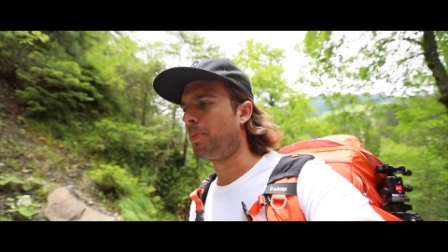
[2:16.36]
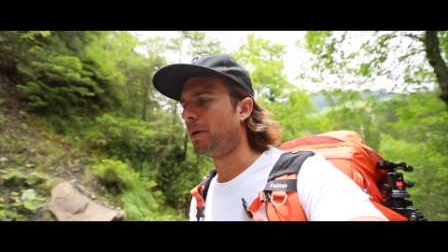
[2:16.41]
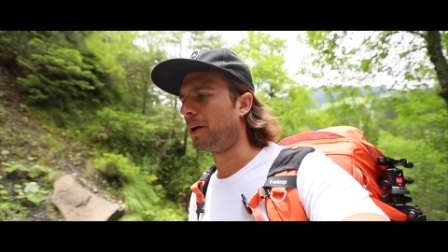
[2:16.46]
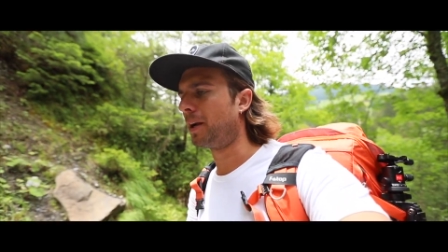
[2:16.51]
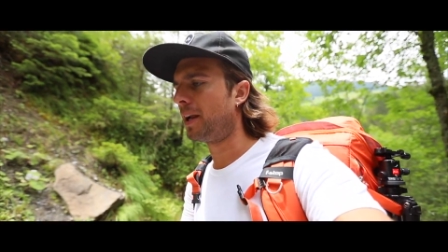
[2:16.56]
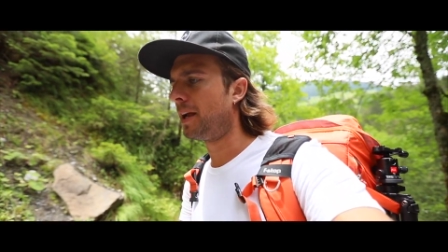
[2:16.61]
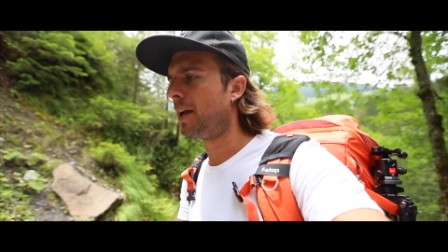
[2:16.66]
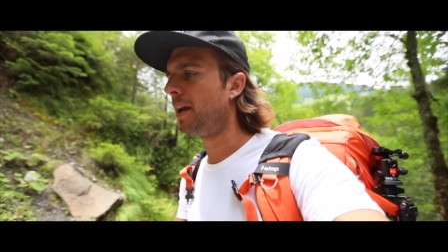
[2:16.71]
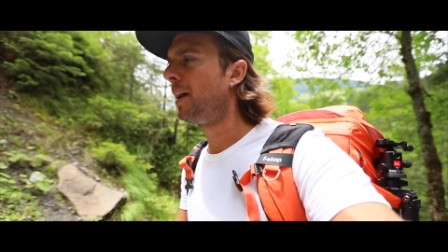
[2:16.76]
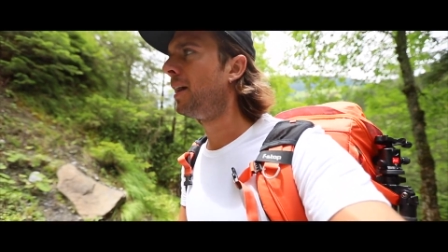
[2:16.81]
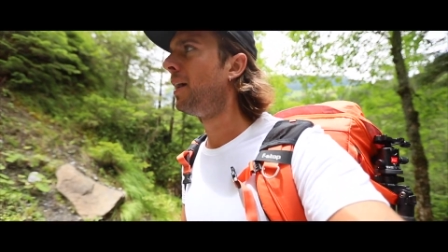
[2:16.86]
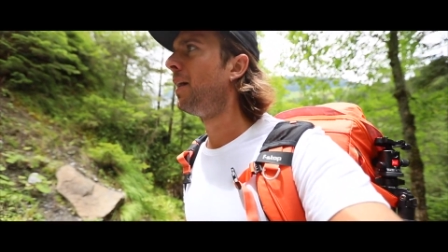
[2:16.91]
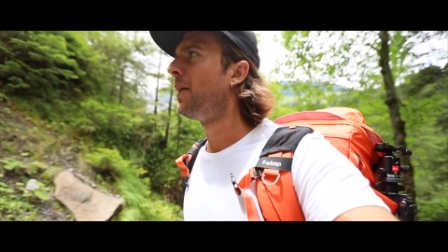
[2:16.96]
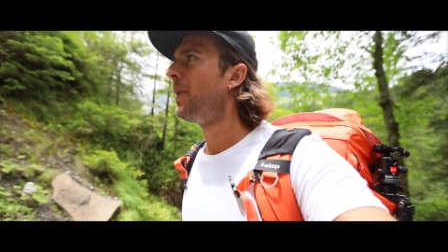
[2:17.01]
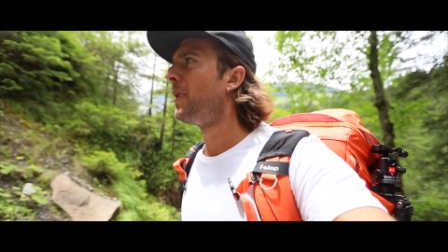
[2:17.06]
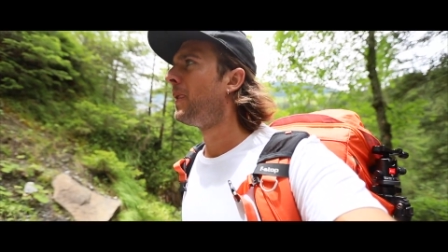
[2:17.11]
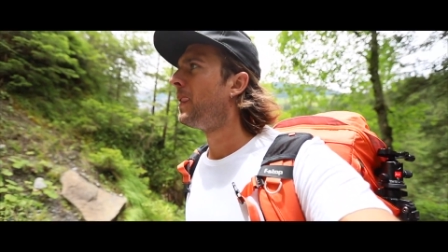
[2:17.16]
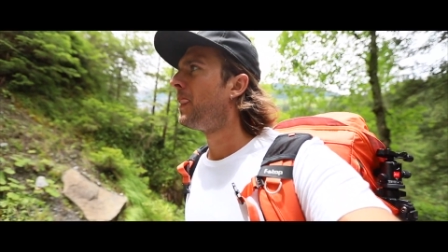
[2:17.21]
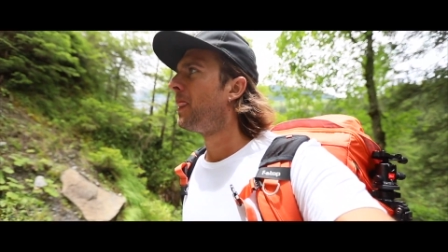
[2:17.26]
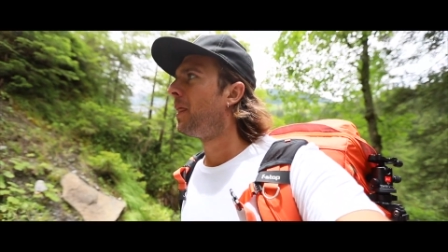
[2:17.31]
But
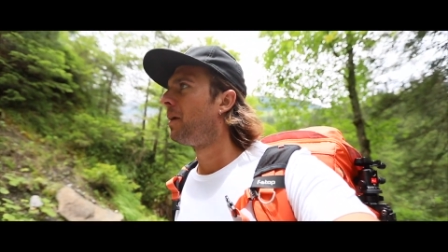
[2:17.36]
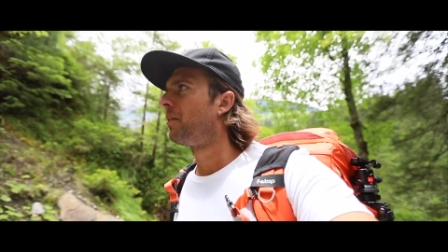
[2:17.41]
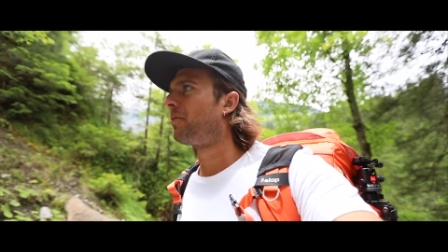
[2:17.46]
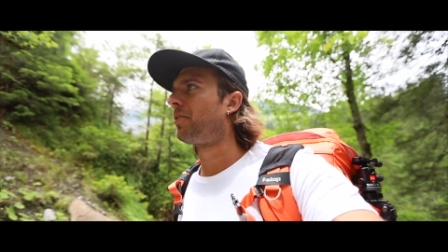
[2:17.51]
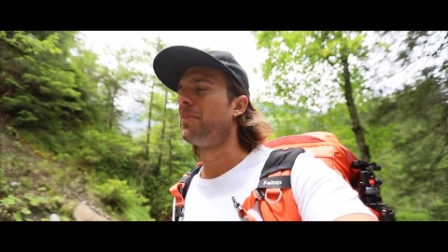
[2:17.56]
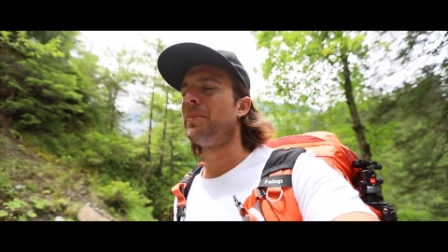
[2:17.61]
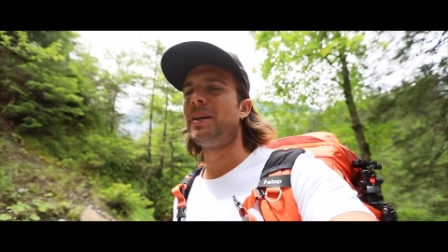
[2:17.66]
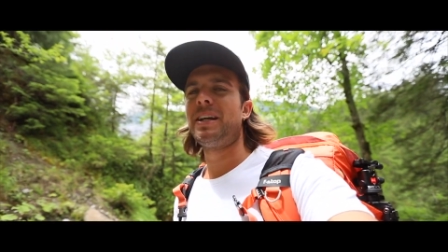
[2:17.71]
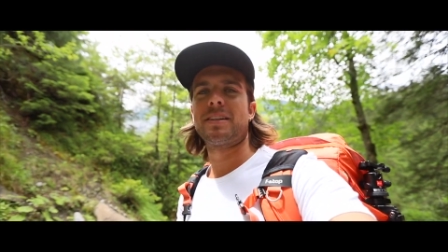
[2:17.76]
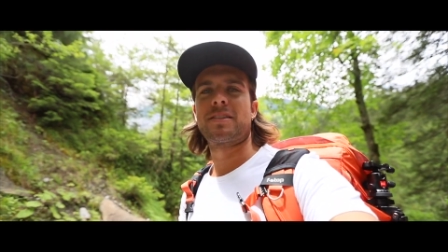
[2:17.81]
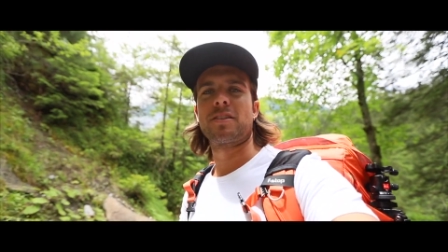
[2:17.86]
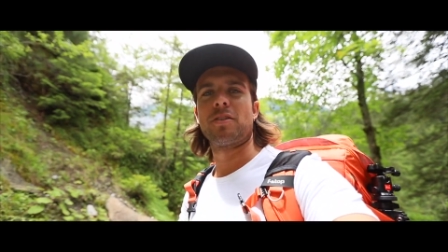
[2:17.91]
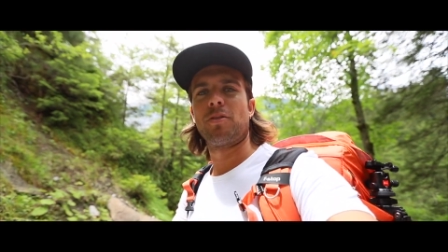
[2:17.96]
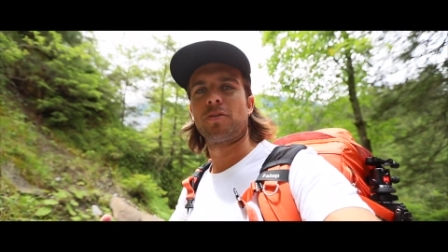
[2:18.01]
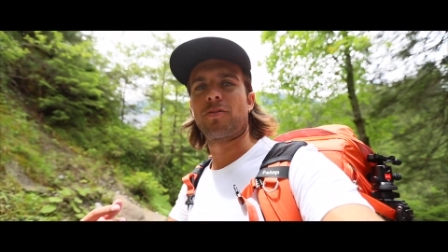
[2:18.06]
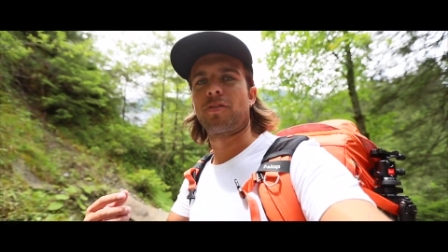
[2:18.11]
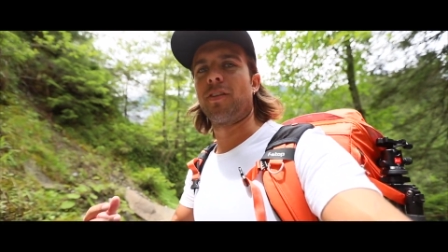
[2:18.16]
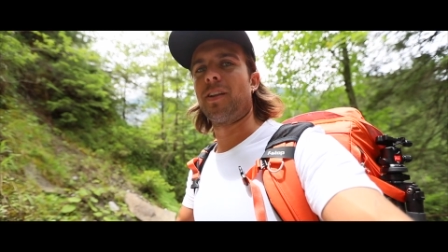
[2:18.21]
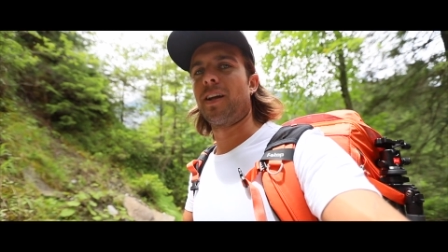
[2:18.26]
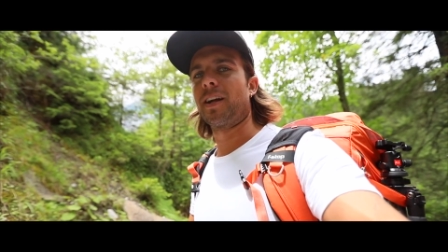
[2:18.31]
for me, it's
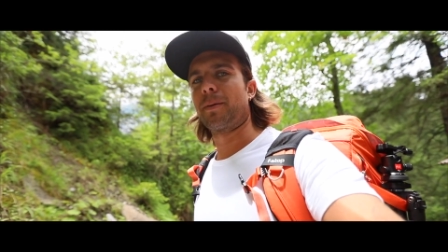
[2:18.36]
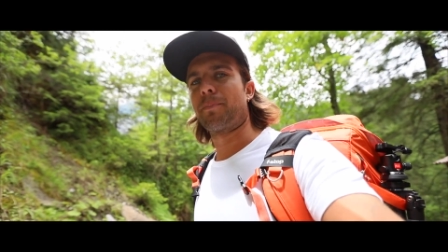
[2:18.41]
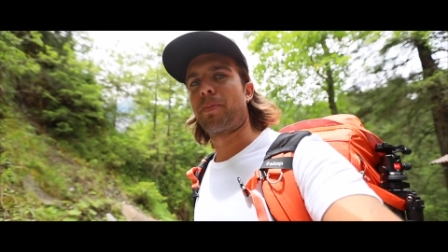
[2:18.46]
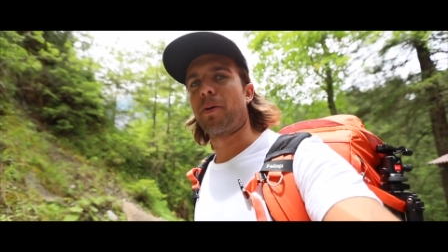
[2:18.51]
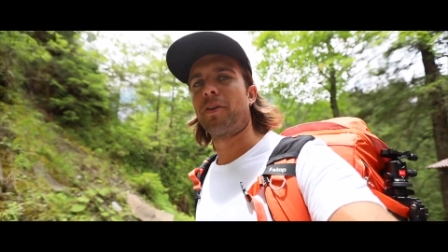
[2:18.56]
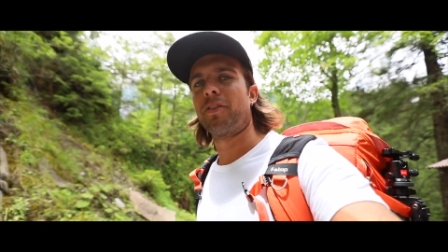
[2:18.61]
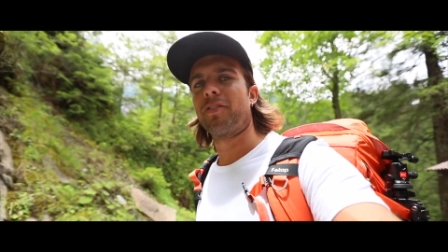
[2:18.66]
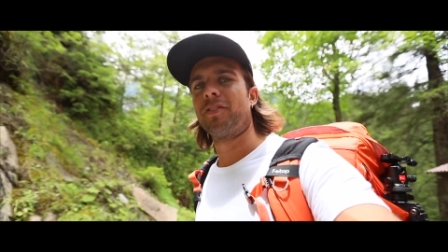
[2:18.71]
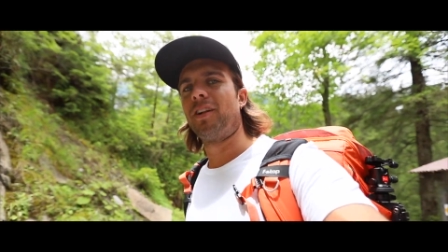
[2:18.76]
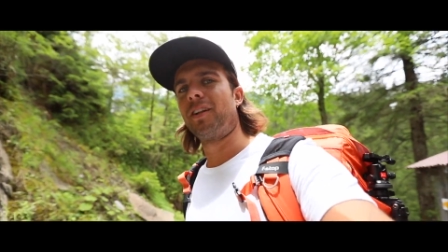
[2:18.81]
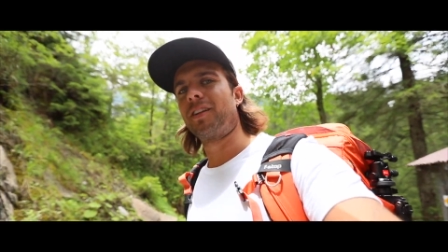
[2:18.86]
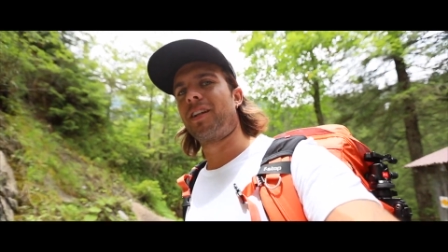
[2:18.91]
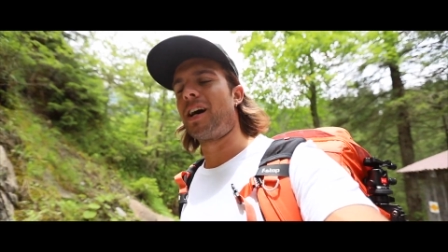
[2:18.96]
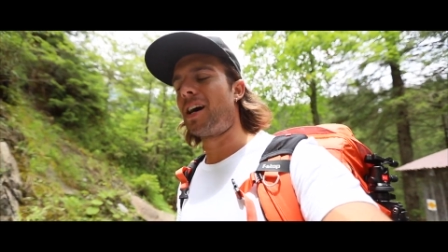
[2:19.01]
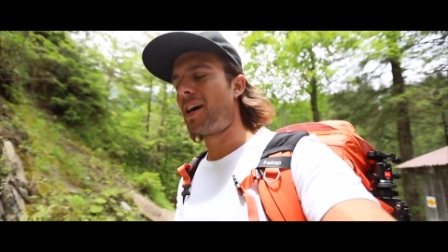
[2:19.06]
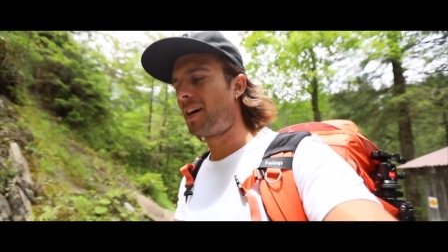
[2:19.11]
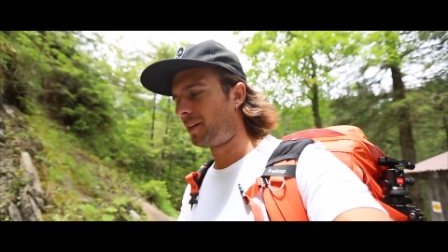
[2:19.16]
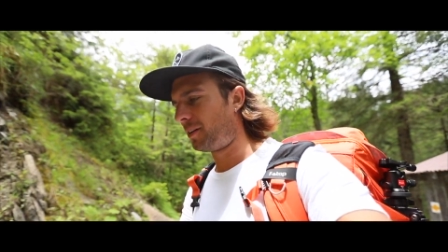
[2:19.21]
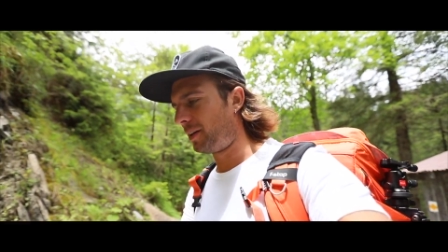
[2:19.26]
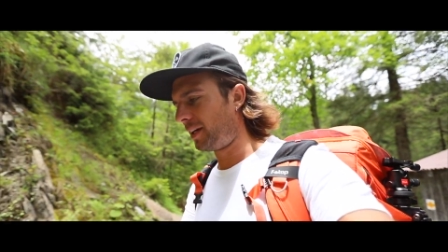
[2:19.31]
also like a personal
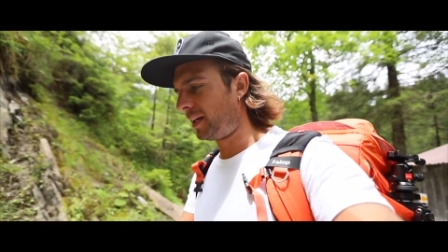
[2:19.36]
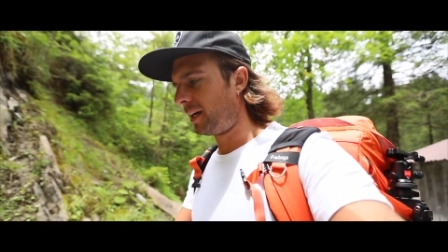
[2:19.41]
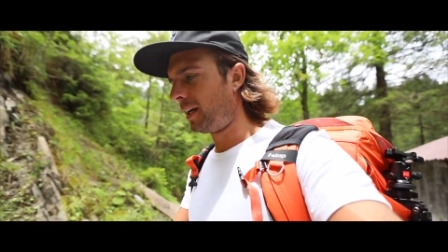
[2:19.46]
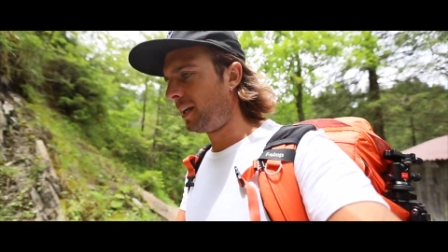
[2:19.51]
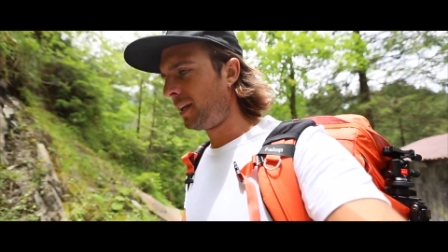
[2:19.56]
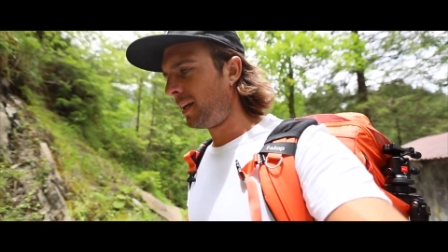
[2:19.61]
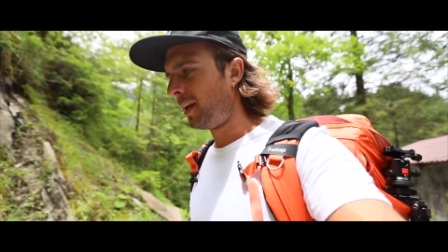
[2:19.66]
diary.